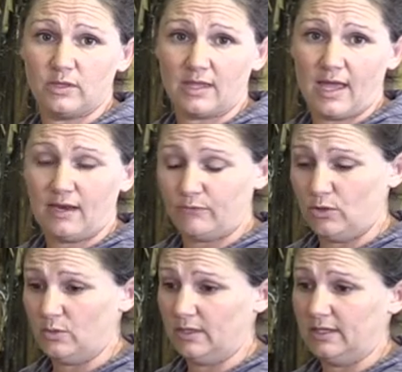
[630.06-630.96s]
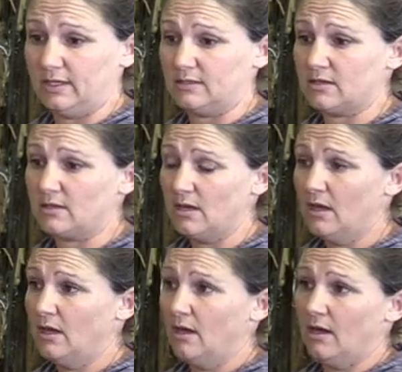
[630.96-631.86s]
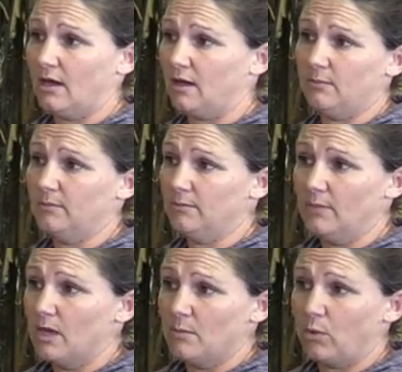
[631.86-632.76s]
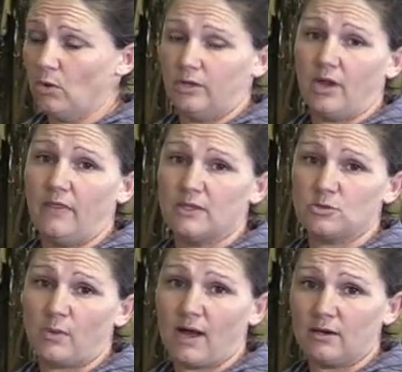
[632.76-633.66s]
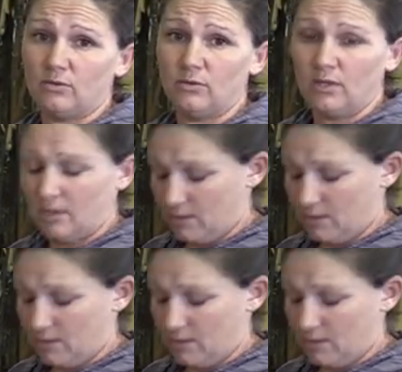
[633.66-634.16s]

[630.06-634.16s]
with that. If you really get to um, pulling on this bridle,